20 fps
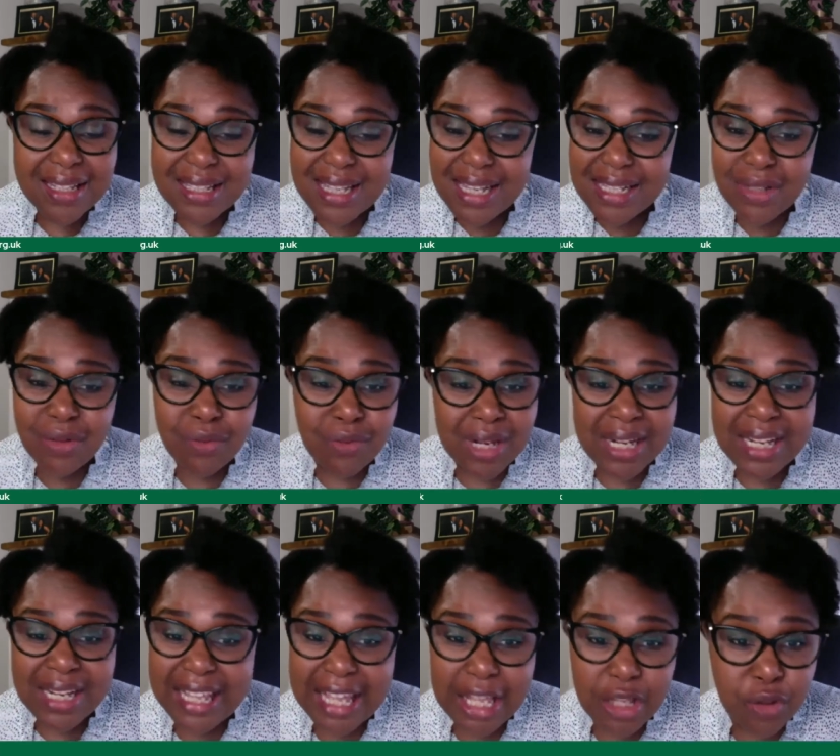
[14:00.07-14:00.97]
doesn't
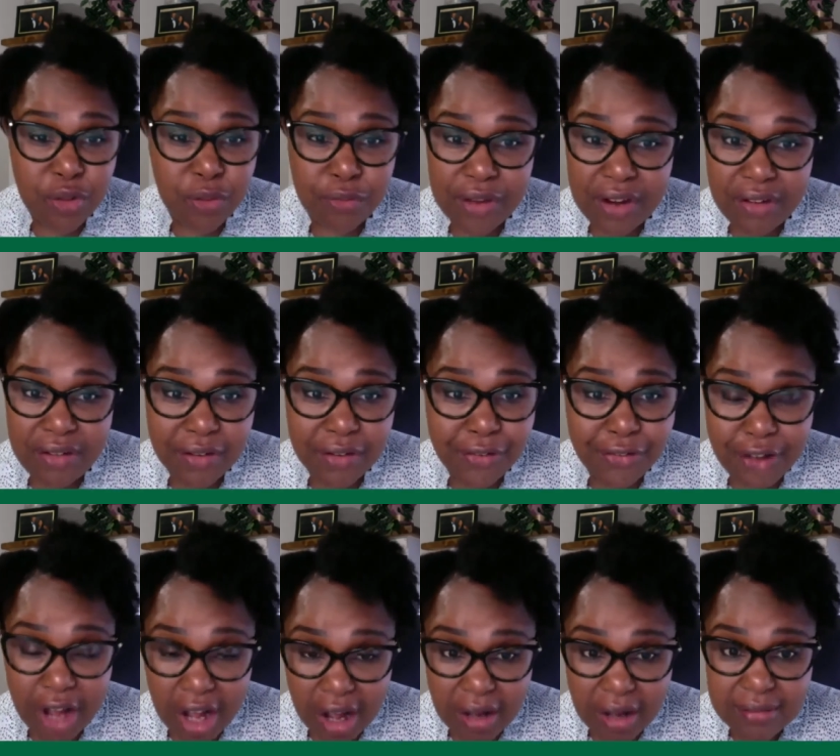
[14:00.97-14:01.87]
really get you very
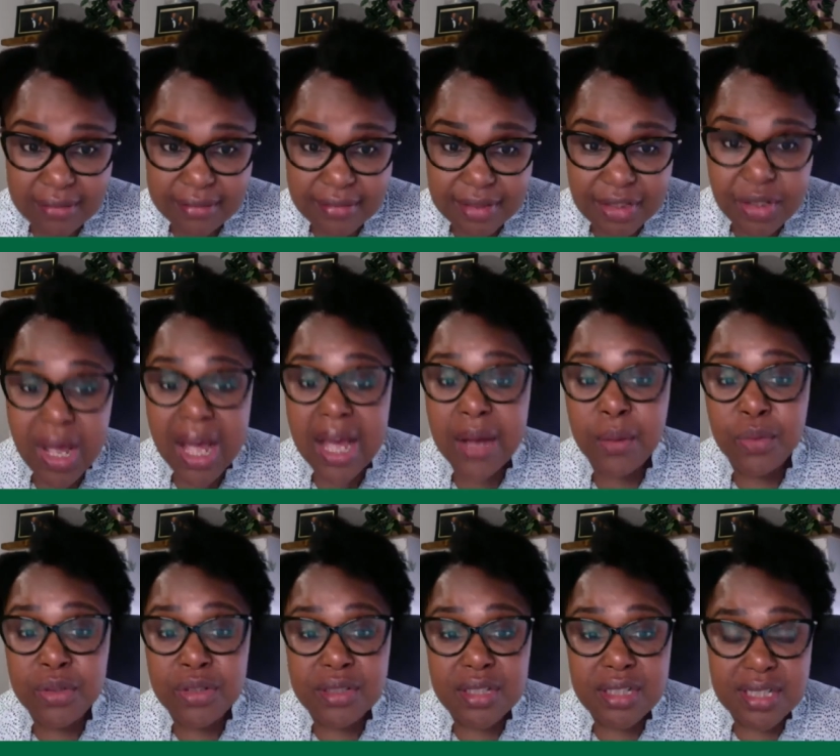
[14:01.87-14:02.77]
far. So I
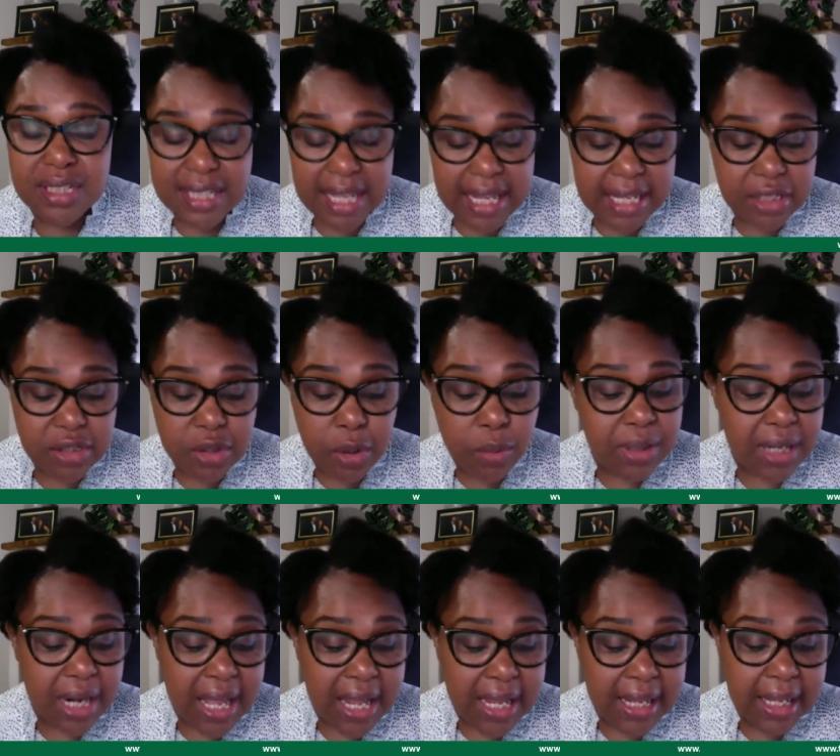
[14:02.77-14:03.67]
would say don't
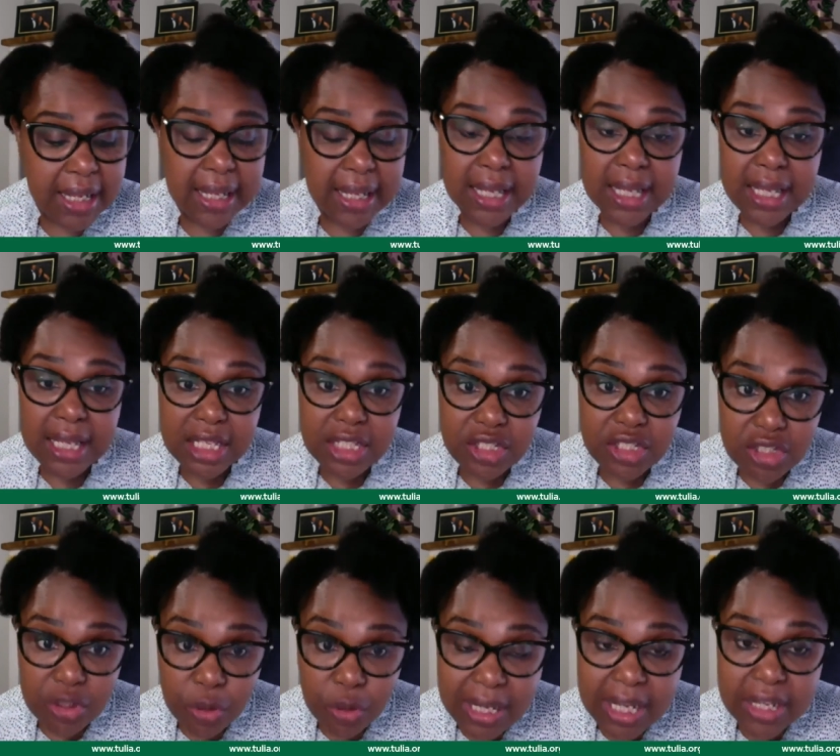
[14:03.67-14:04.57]
lie.
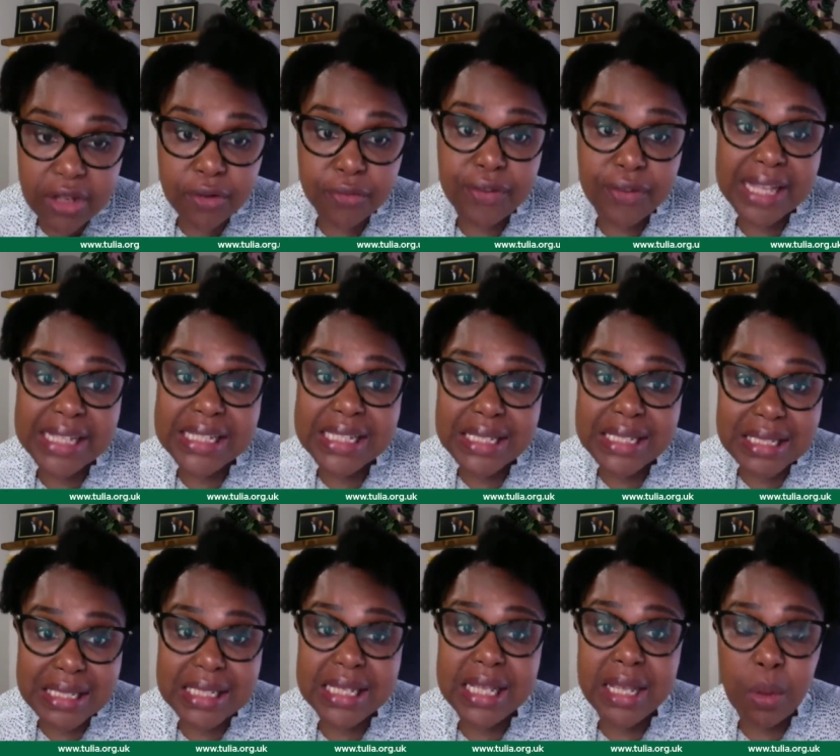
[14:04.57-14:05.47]
Look at your facts and
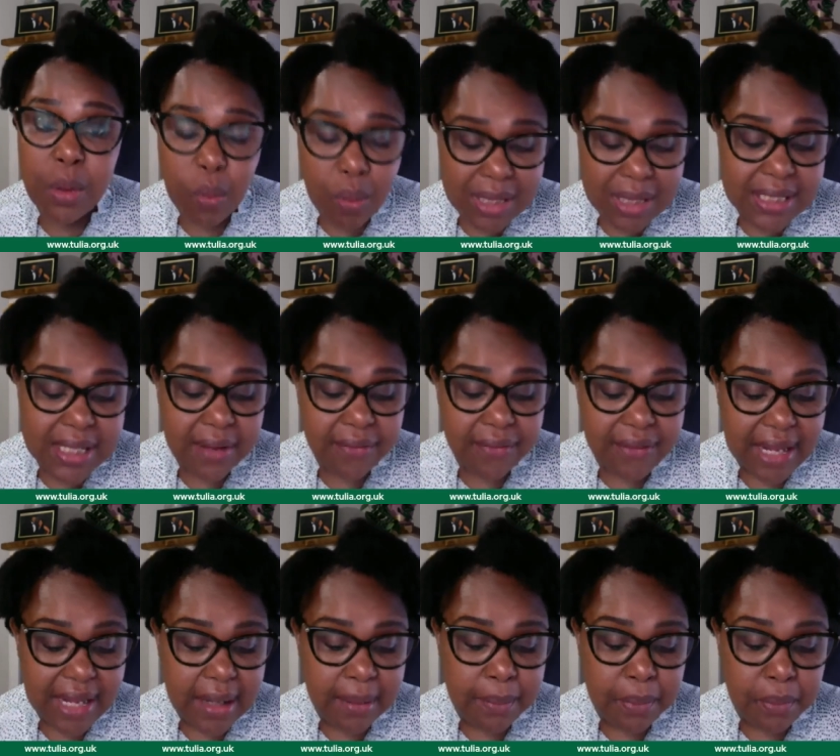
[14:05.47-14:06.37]
see what's
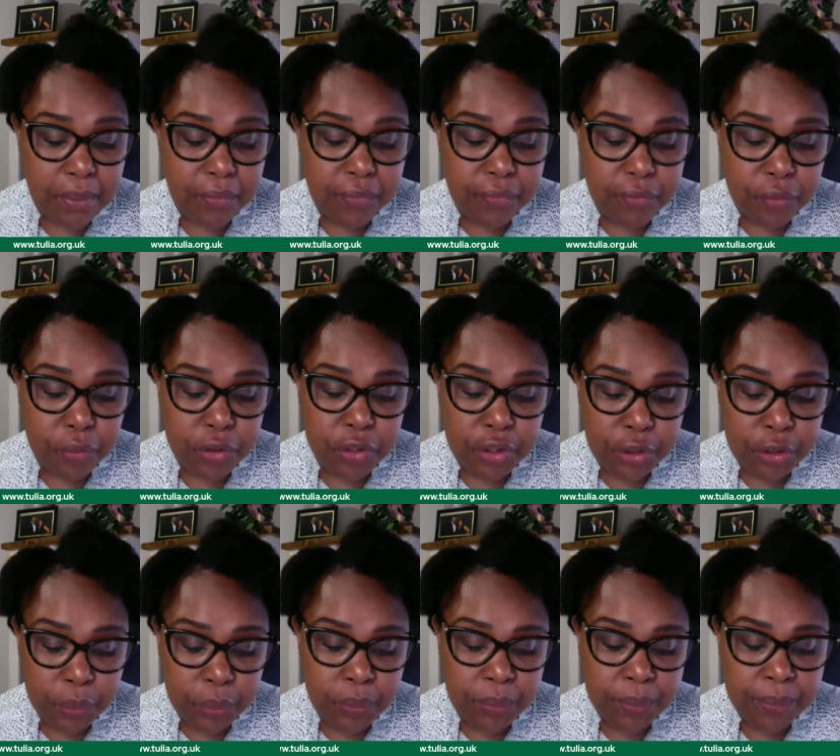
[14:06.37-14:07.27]
available for
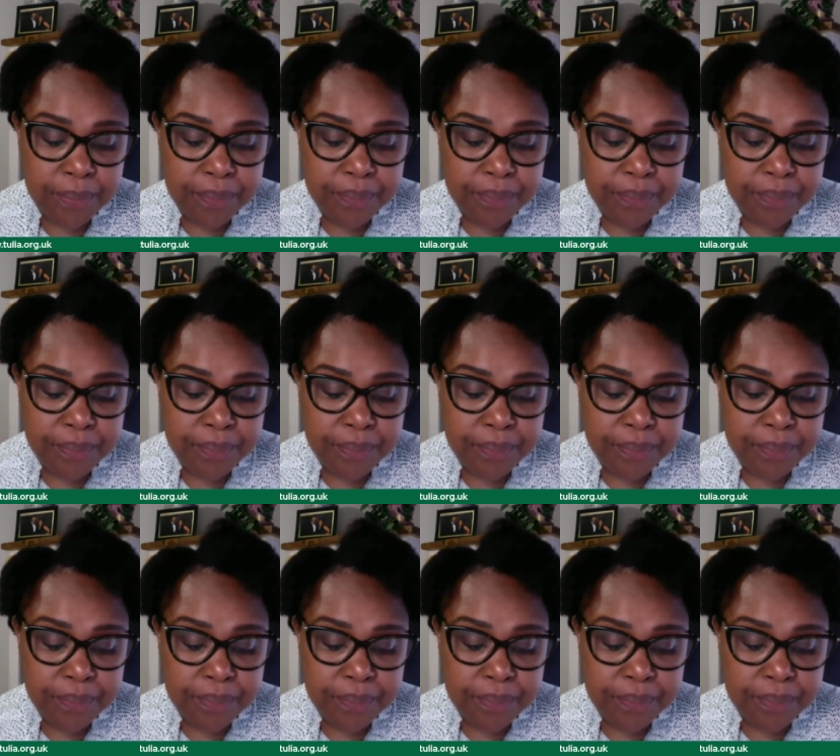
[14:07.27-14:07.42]
you.